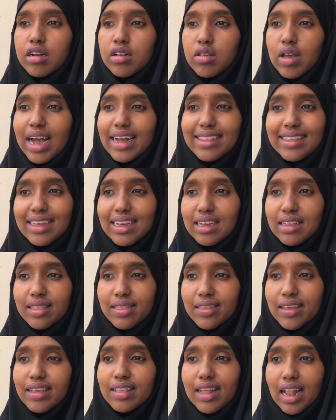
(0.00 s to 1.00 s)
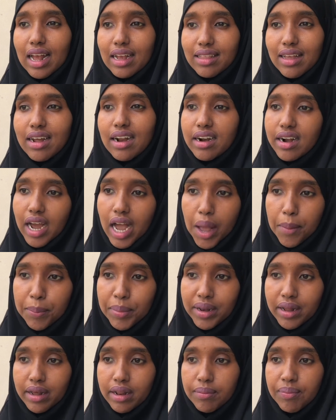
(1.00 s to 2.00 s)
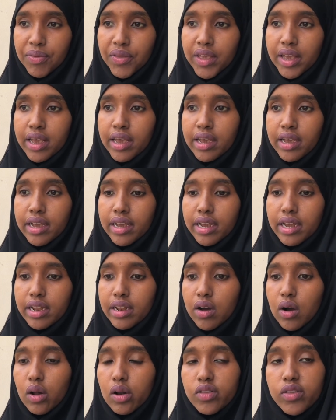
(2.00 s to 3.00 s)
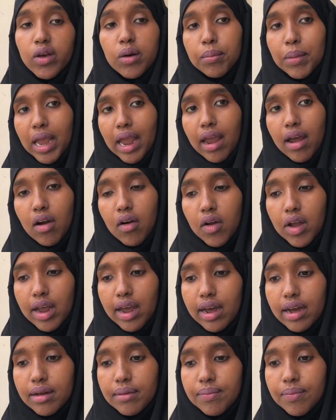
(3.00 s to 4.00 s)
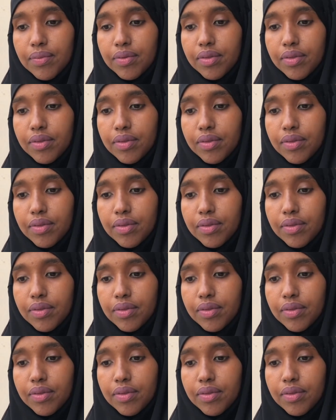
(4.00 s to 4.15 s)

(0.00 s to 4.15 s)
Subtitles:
So I think things like that are happening. And also my area,